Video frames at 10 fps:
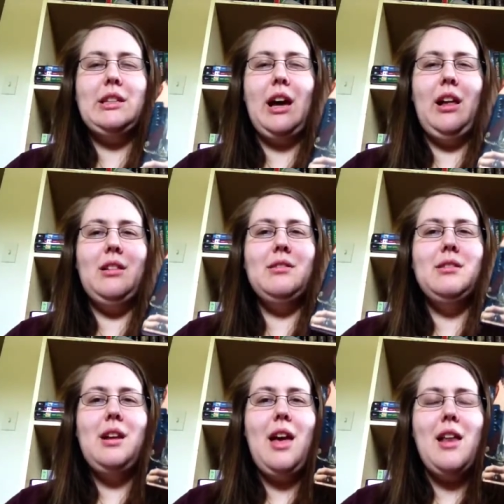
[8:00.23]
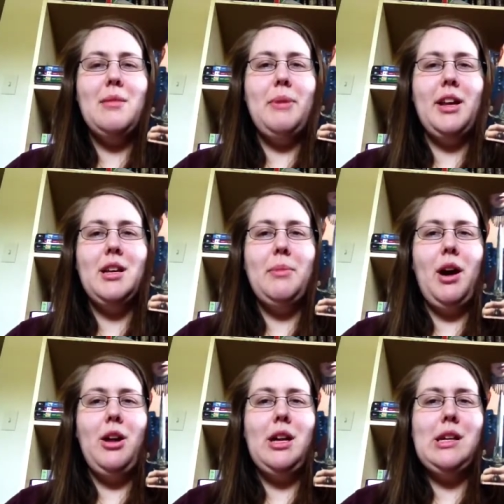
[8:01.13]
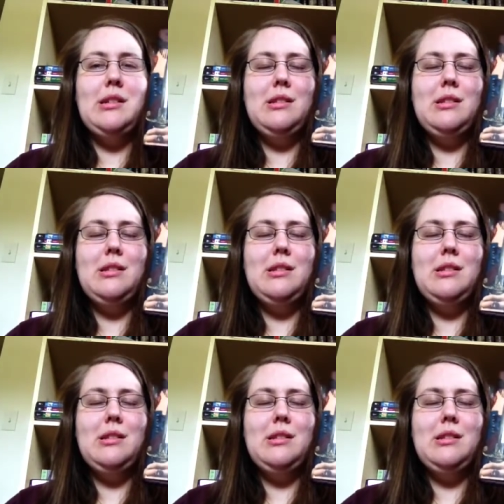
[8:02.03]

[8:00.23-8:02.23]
tell anybody about it.